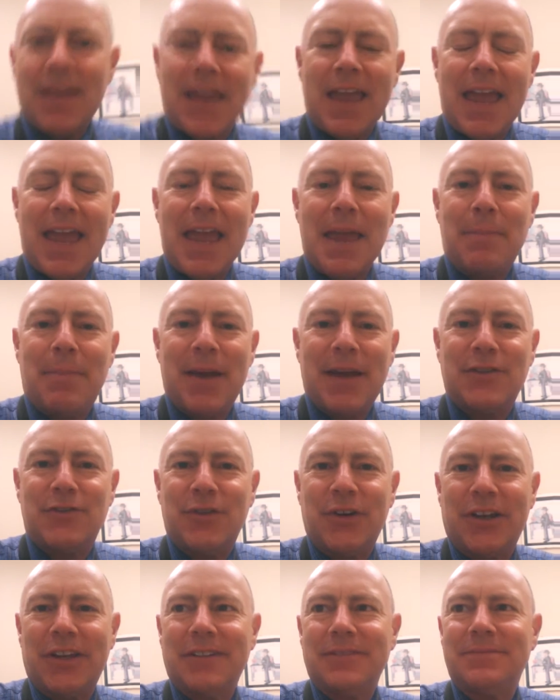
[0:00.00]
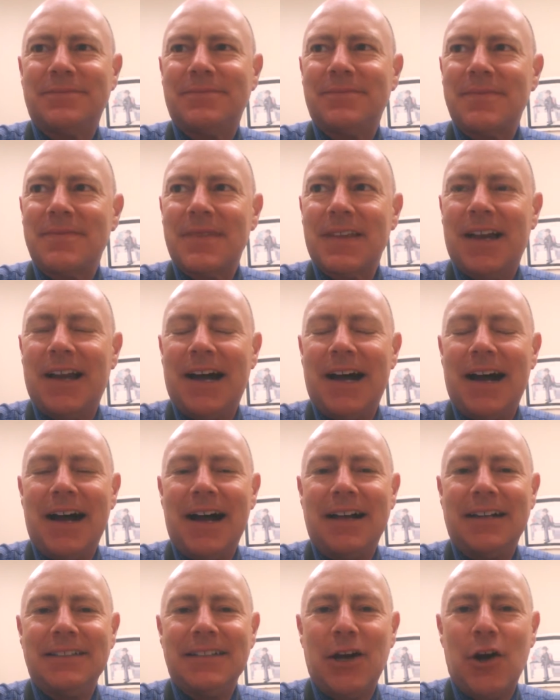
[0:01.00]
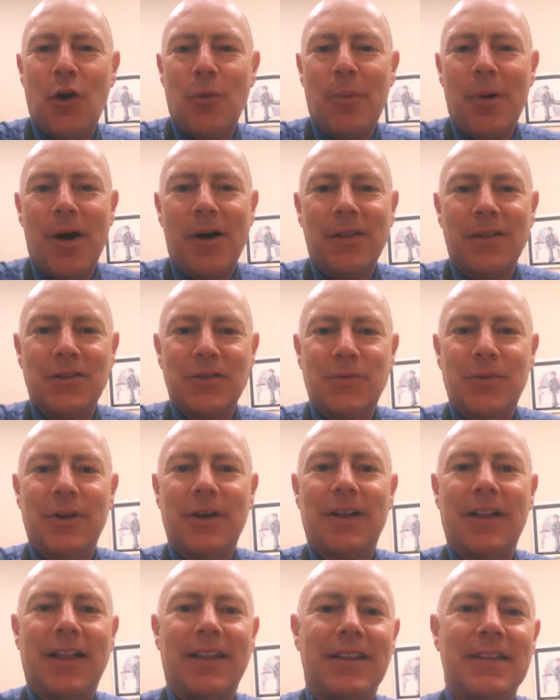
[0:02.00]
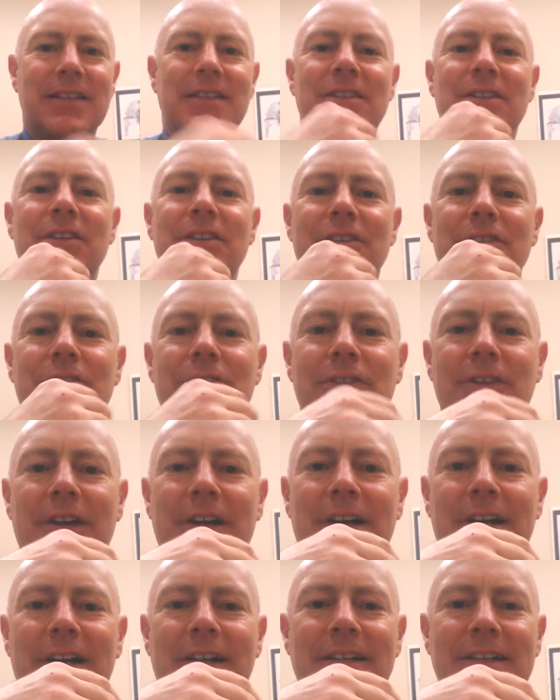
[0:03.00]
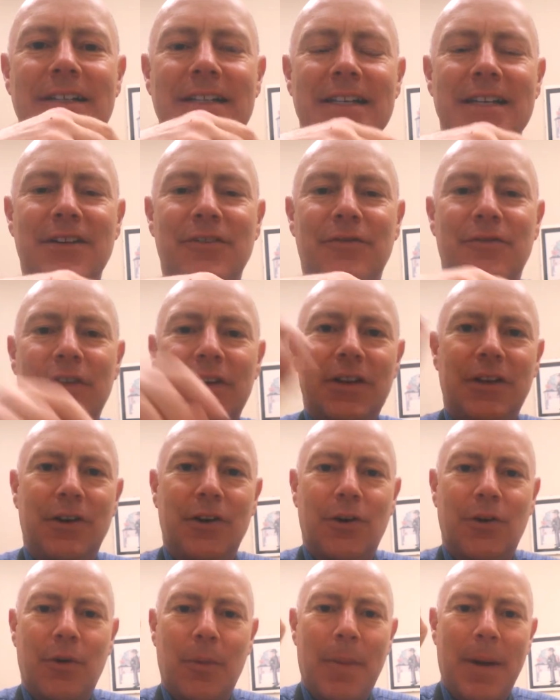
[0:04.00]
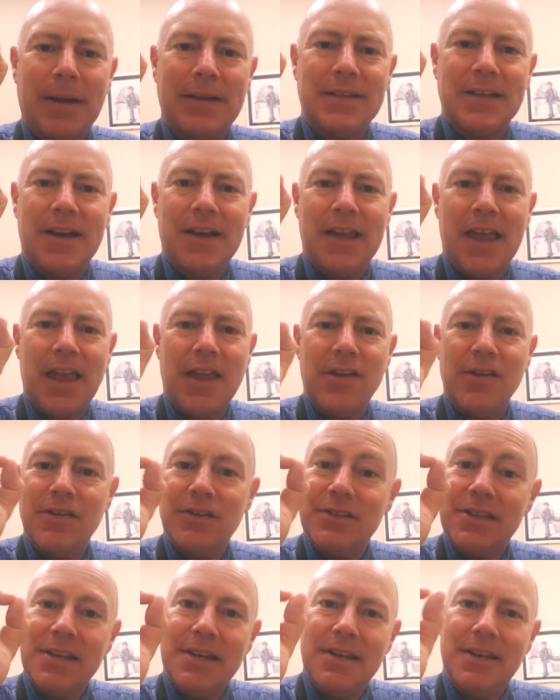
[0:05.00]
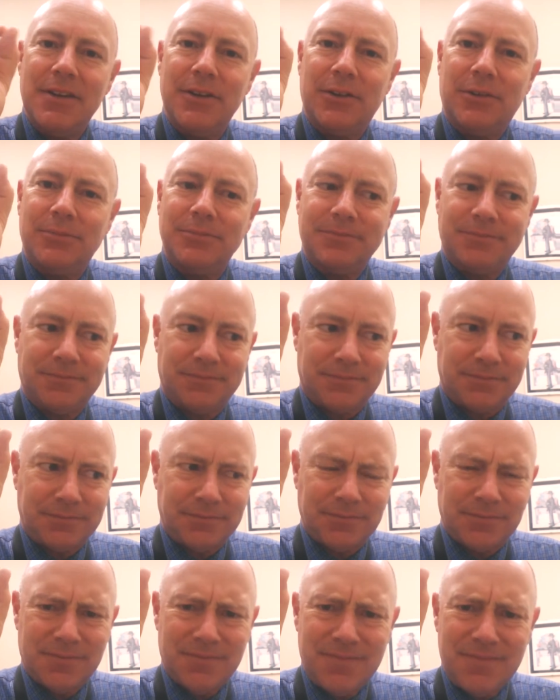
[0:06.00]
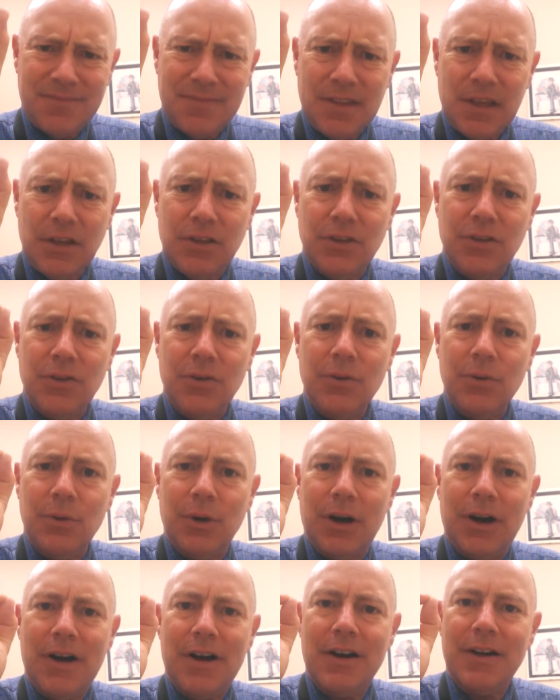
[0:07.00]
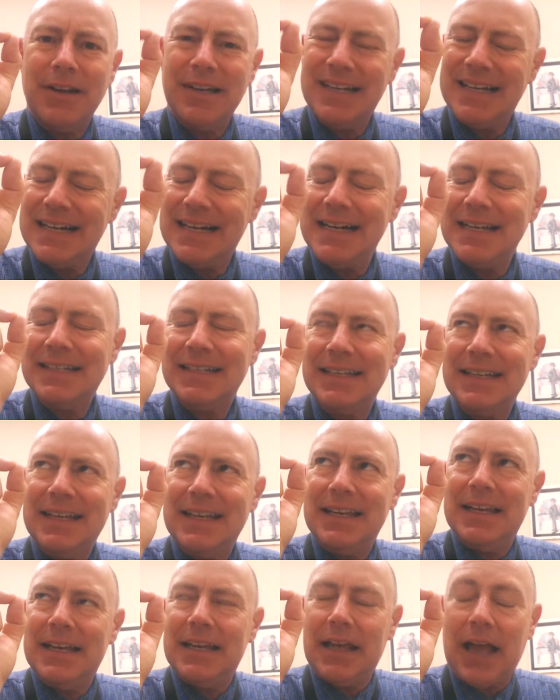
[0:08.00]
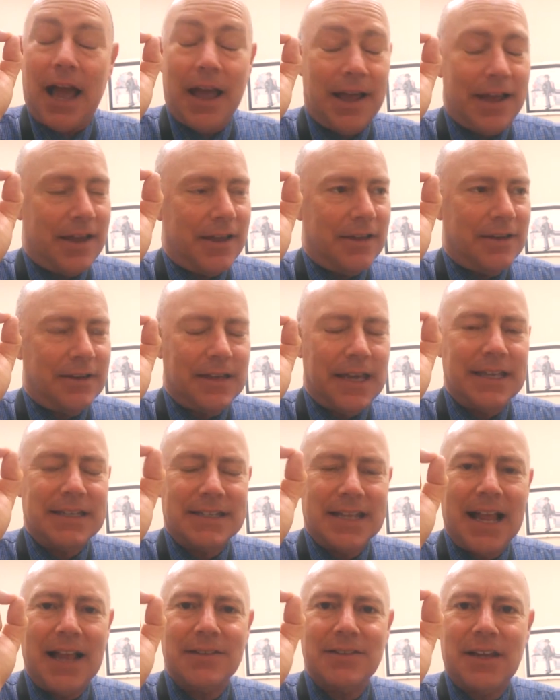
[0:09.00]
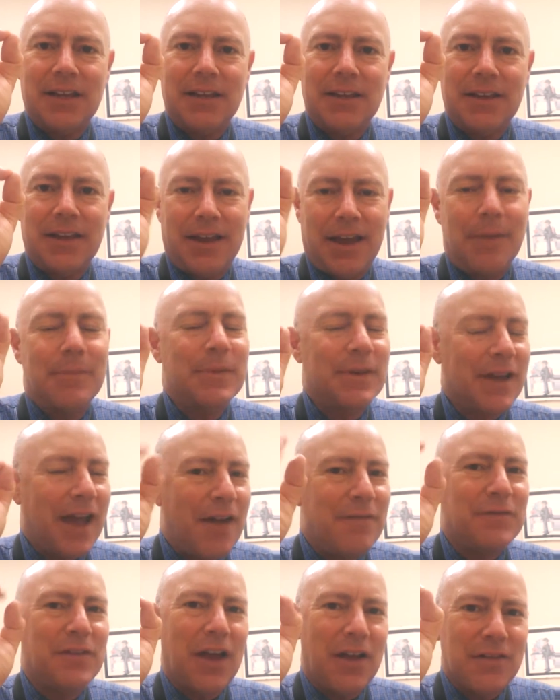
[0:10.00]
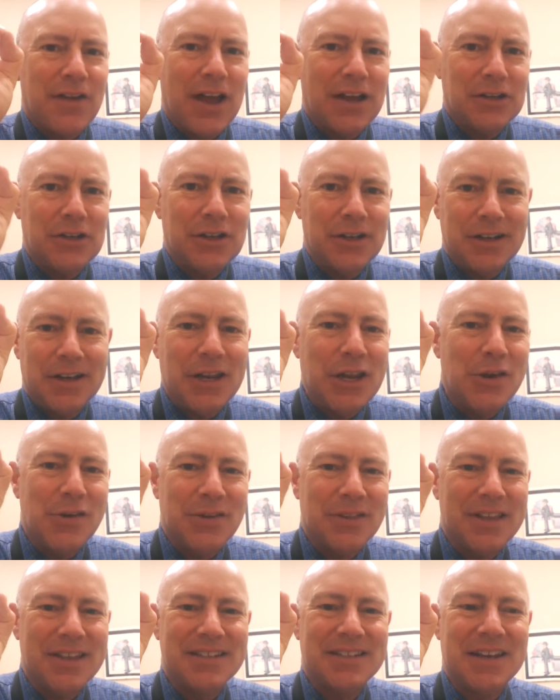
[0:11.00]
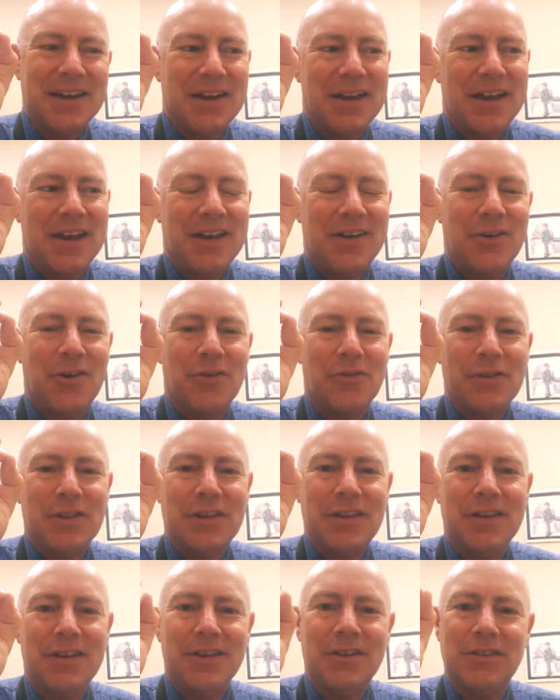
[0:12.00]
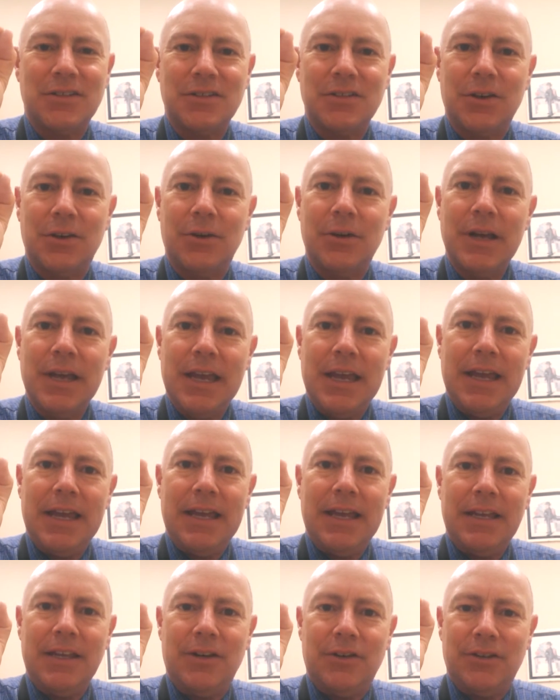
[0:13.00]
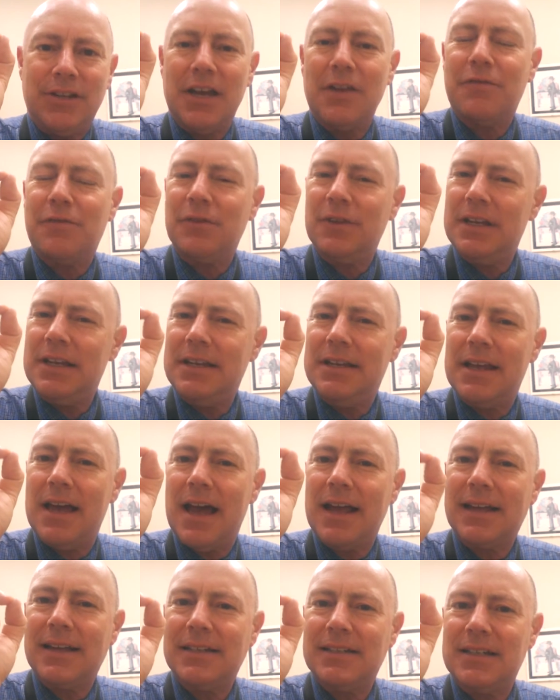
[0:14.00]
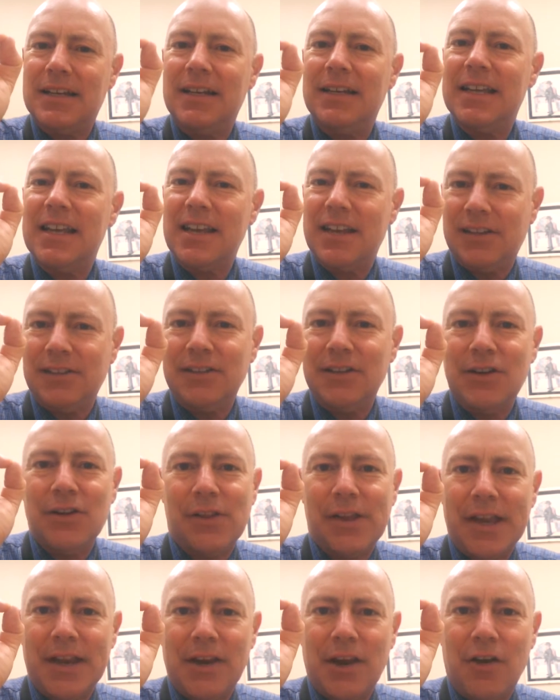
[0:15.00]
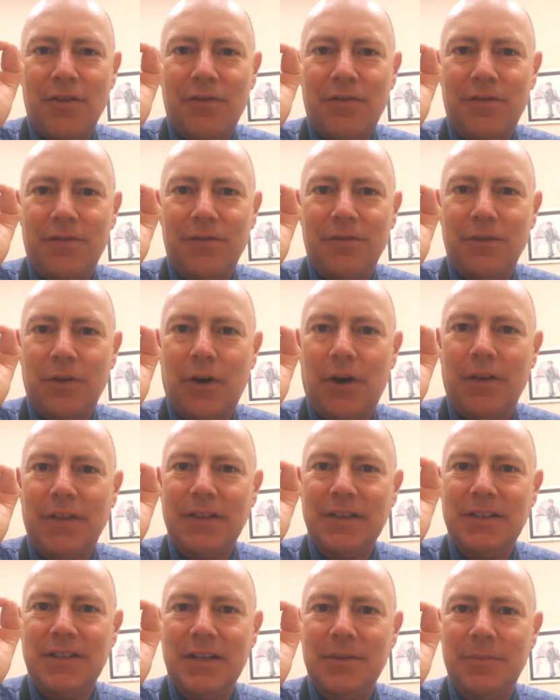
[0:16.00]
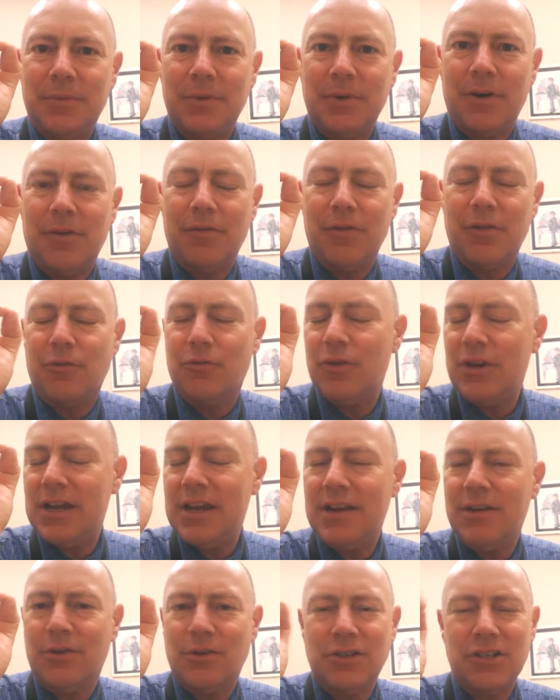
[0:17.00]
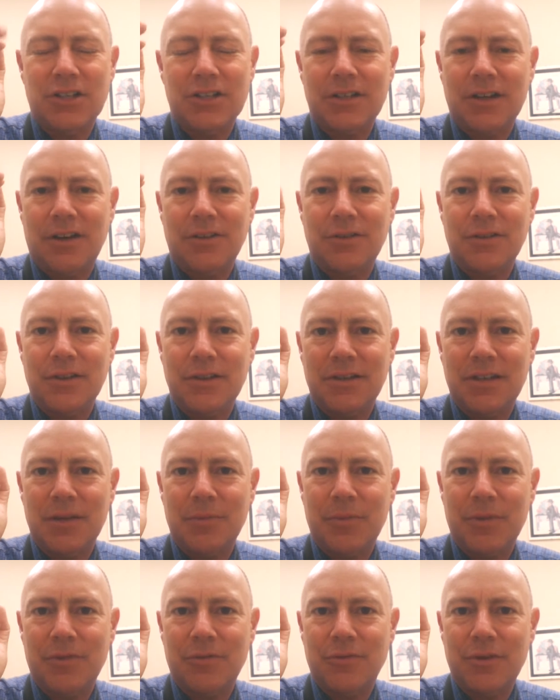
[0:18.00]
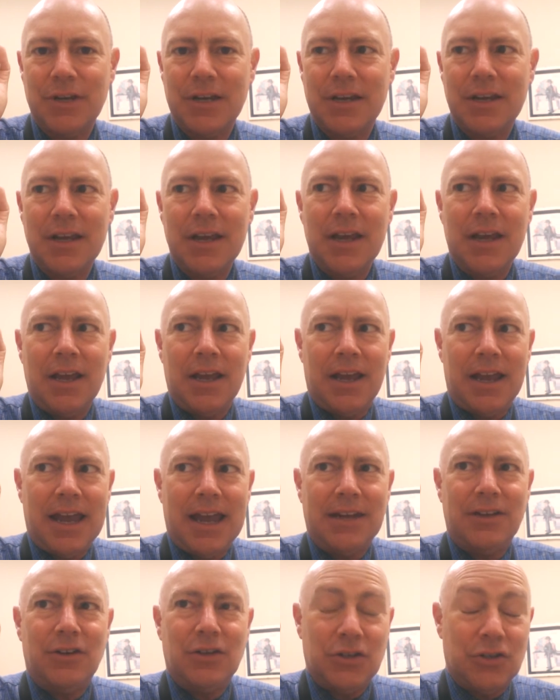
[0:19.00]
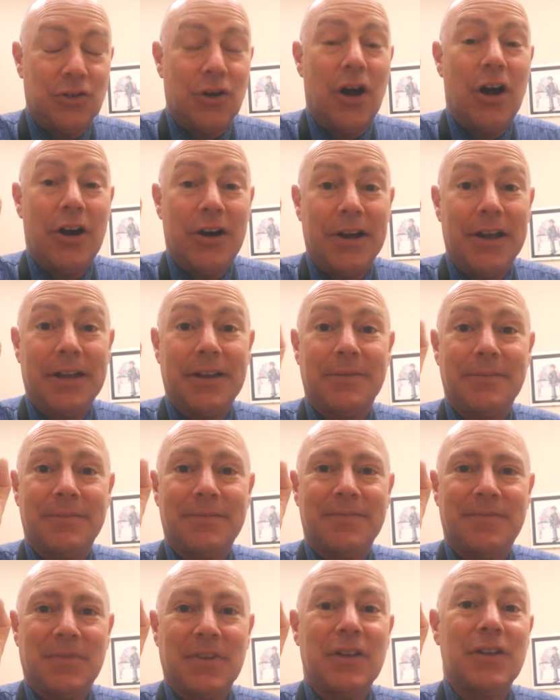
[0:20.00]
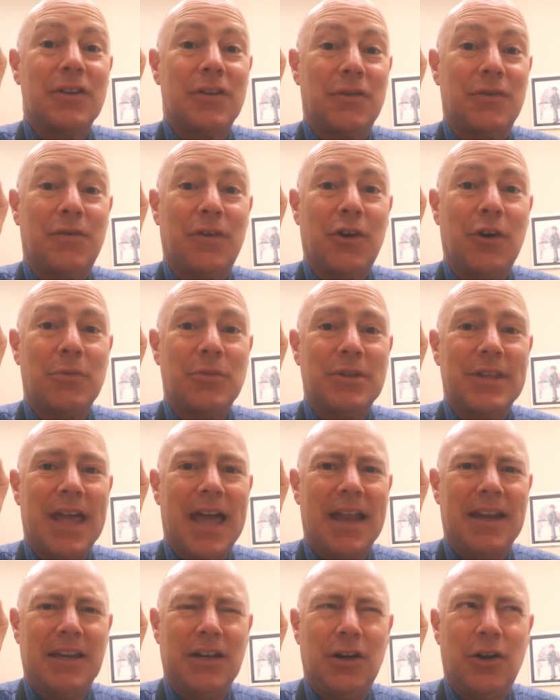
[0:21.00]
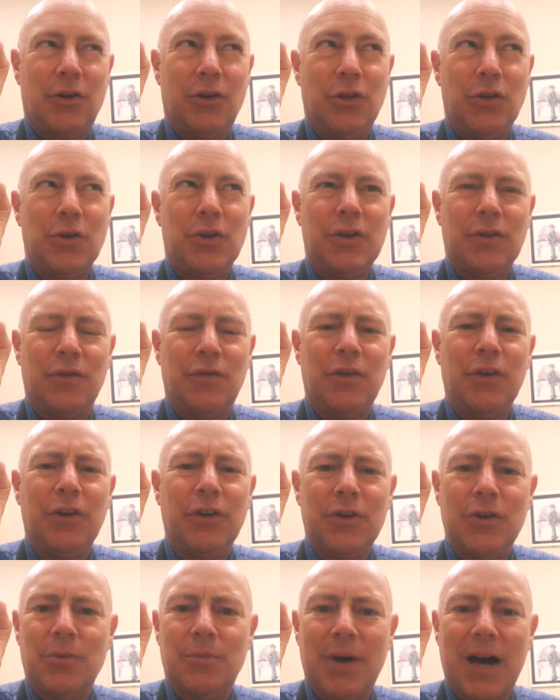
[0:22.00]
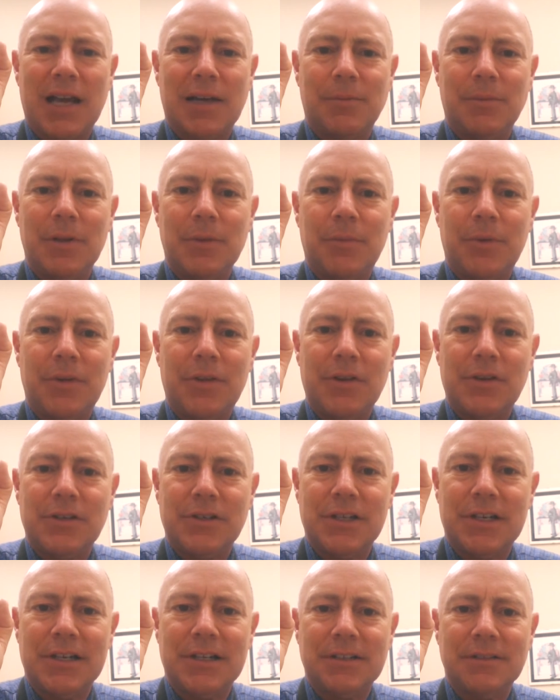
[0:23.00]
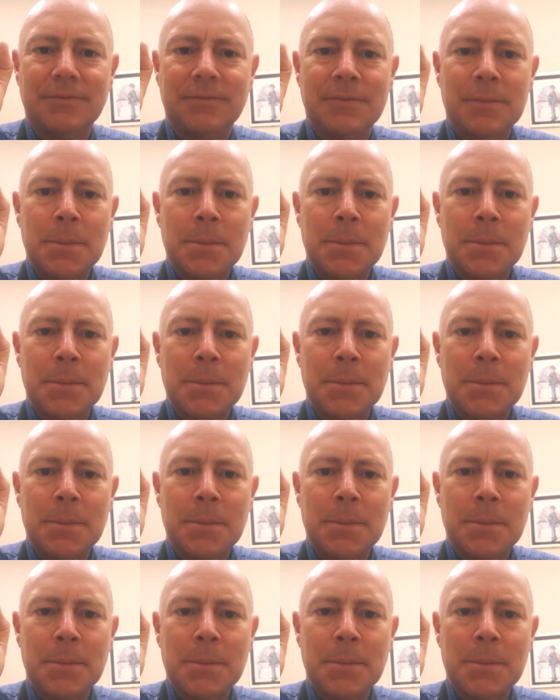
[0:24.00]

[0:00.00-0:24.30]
Hey Patrick, hope all is well. I listened to your video about tonguing. Here's the deal. You are not, and it sounds like, I mean, I've gotten good at hearing this over the years, so you're definitely not tonguing clearly enough on the tip of the reed or just under the tip of the reed, and your drawing confirms that. You know, you can feel your bottom lip with your tongue,